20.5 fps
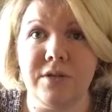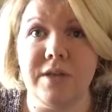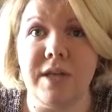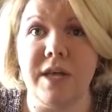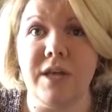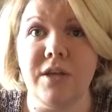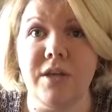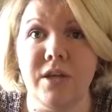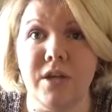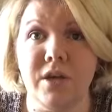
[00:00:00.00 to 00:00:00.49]

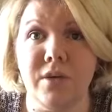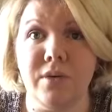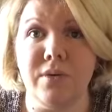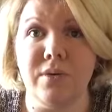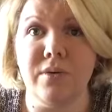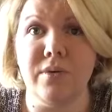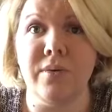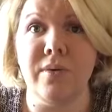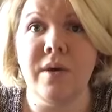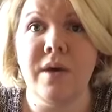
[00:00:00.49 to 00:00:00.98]
that
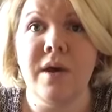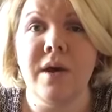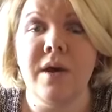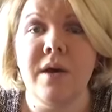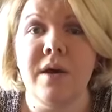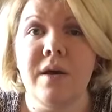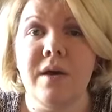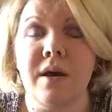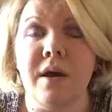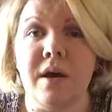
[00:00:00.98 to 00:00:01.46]
you
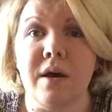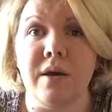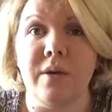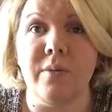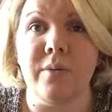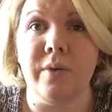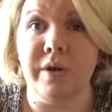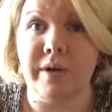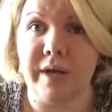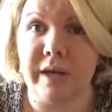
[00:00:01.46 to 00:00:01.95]
are
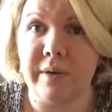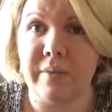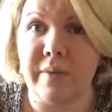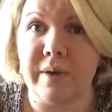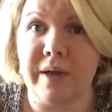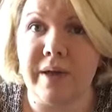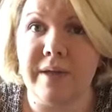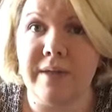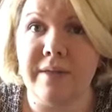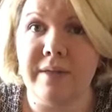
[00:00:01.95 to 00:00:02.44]
working
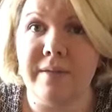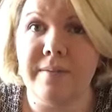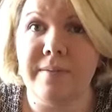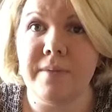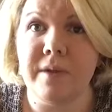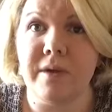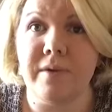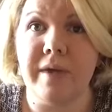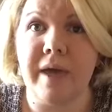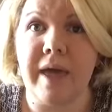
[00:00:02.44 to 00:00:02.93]
with,
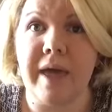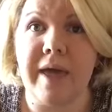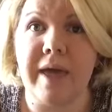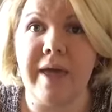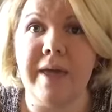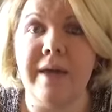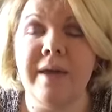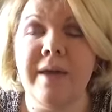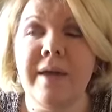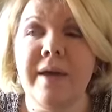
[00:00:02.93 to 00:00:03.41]

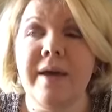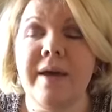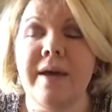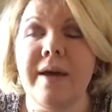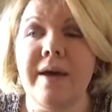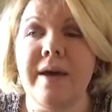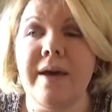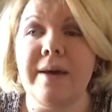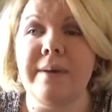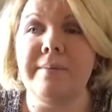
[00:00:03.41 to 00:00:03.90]
okay?
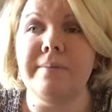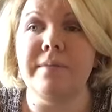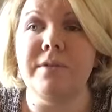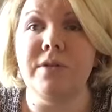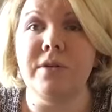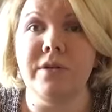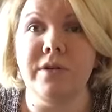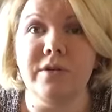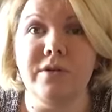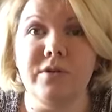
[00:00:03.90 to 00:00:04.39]

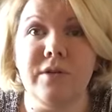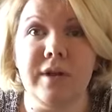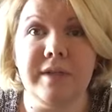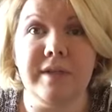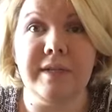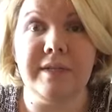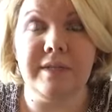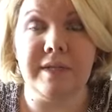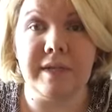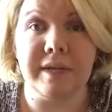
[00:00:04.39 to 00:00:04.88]
So you're trying
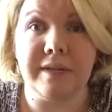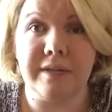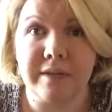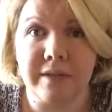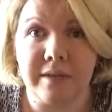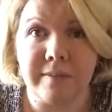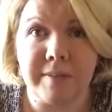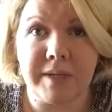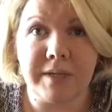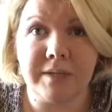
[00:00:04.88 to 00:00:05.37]
to dig a
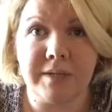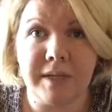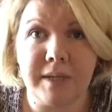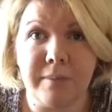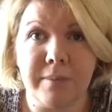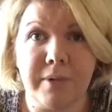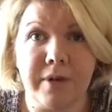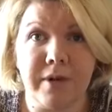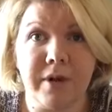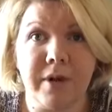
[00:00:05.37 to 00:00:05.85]
little bit
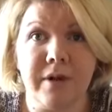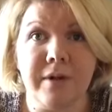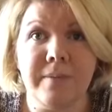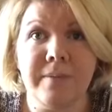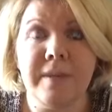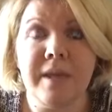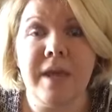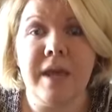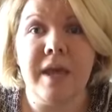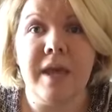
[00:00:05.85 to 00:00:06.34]
deeper
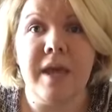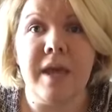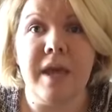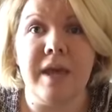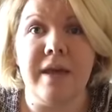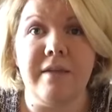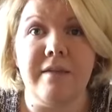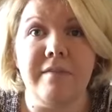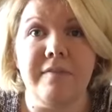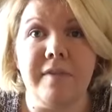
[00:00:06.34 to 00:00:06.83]

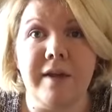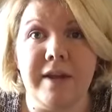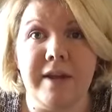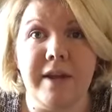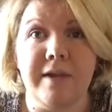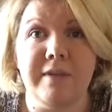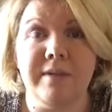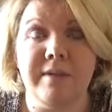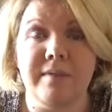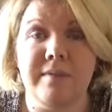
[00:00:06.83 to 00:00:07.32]
and find
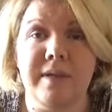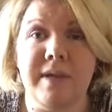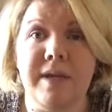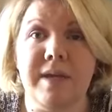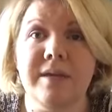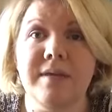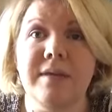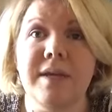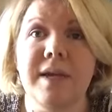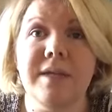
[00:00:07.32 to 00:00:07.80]
out some
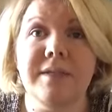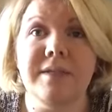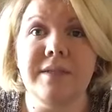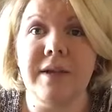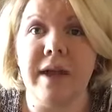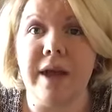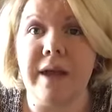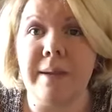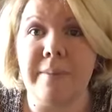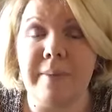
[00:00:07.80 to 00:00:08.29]
things. It's
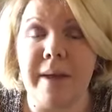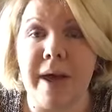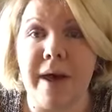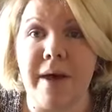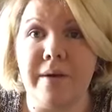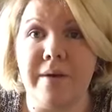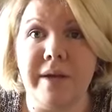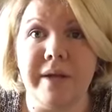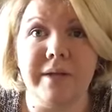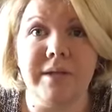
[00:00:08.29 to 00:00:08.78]
not
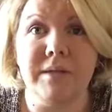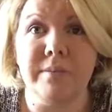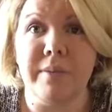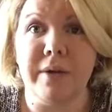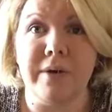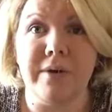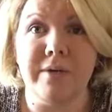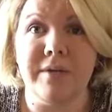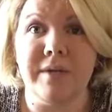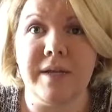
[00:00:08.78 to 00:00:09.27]
about
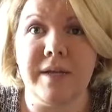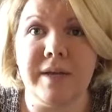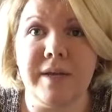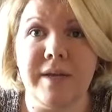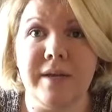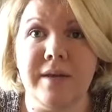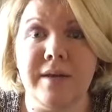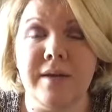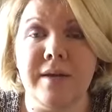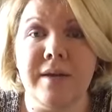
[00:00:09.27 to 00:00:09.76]

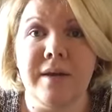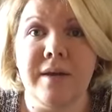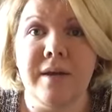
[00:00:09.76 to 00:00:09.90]
exposing